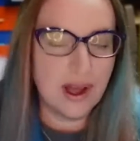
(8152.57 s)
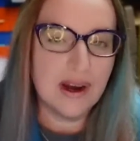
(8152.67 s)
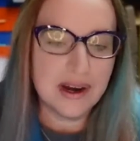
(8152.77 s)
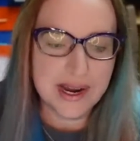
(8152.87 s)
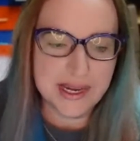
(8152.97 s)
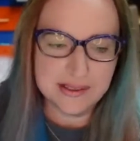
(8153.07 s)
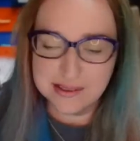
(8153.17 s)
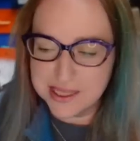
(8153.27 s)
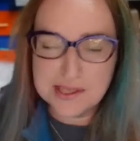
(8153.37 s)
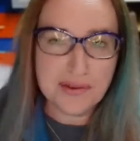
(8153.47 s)
All right.
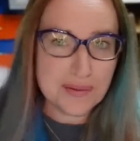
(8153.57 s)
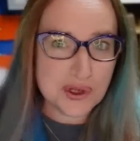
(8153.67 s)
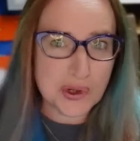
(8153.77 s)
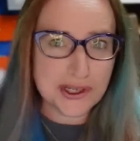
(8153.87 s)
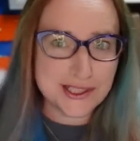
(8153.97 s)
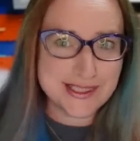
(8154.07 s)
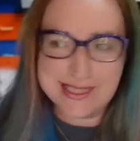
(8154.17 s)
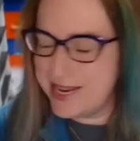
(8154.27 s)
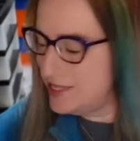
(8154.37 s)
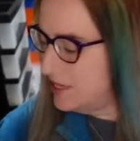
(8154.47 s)
This from George's
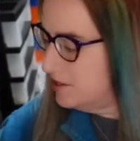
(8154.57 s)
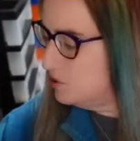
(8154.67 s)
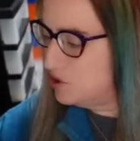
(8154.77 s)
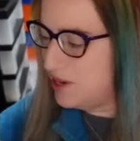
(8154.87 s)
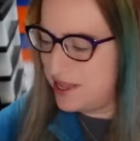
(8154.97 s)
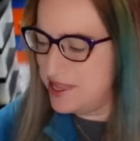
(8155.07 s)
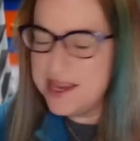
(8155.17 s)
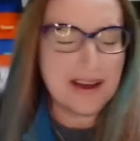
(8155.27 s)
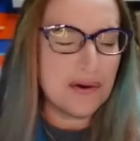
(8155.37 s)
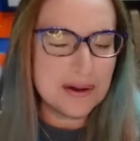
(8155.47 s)
estate sale too. I
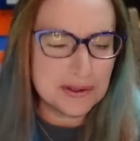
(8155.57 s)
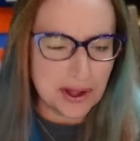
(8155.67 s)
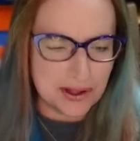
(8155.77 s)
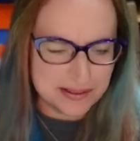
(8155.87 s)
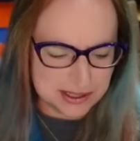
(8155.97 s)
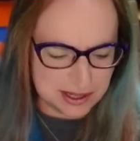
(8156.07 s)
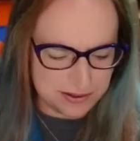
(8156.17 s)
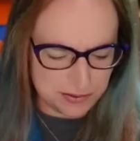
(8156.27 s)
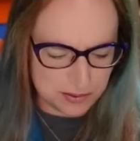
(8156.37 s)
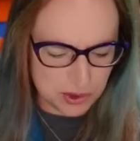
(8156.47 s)
think almost all the
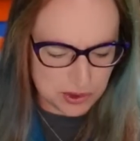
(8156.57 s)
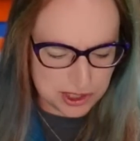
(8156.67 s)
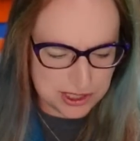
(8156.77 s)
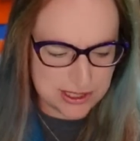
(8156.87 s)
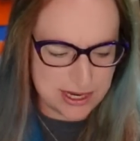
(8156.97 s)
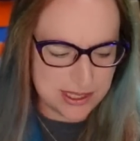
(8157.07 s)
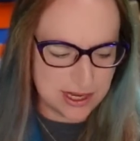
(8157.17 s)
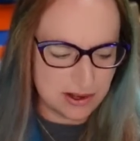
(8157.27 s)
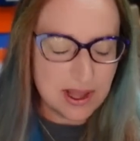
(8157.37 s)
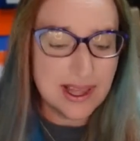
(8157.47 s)
stuff's from George's estate
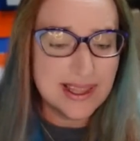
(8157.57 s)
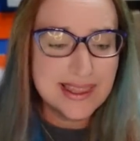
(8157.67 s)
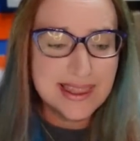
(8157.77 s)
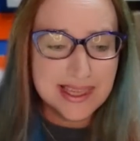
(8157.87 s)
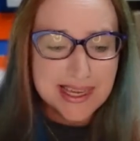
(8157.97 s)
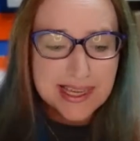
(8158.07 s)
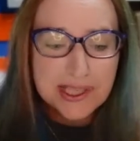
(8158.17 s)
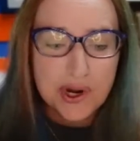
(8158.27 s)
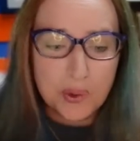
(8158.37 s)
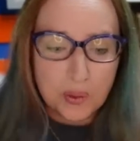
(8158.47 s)
sale. These are